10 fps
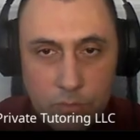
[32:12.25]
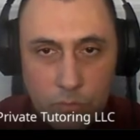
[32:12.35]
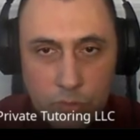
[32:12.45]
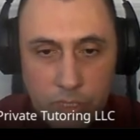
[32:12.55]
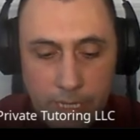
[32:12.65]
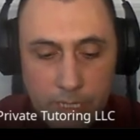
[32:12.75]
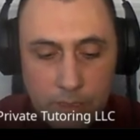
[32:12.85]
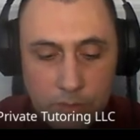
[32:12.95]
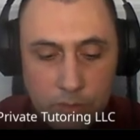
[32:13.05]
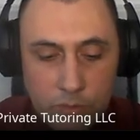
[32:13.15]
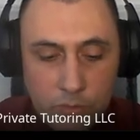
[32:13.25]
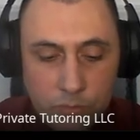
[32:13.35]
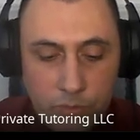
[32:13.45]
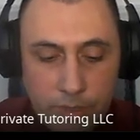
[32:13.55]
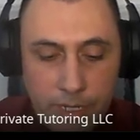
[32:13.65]
to take,
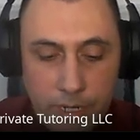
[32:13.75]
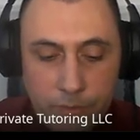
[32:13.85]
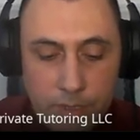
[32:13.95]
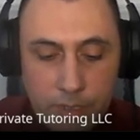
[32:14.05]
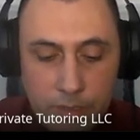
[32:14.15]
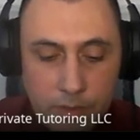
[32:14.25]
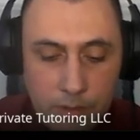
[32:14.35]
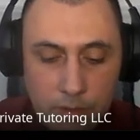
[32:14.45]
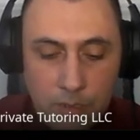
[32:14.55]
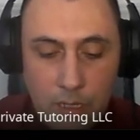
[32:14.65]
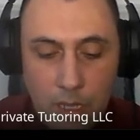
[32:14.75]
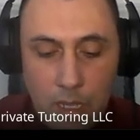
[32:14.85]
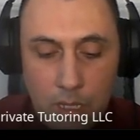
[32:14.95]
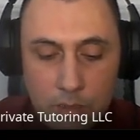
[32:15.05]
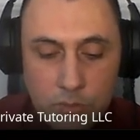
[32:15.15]
to carry,
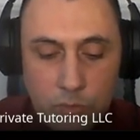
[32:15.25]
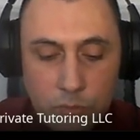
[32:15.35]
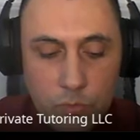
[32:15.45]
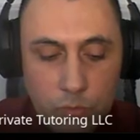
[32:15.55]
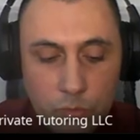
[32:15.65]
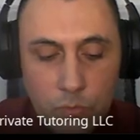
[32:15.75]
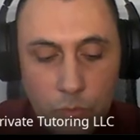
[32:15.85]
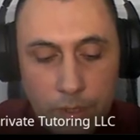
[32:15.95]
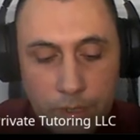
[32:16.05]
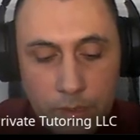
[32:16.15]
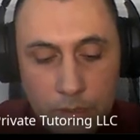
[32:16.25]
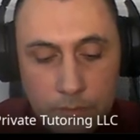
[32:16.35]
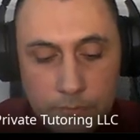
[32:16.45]
and to wear.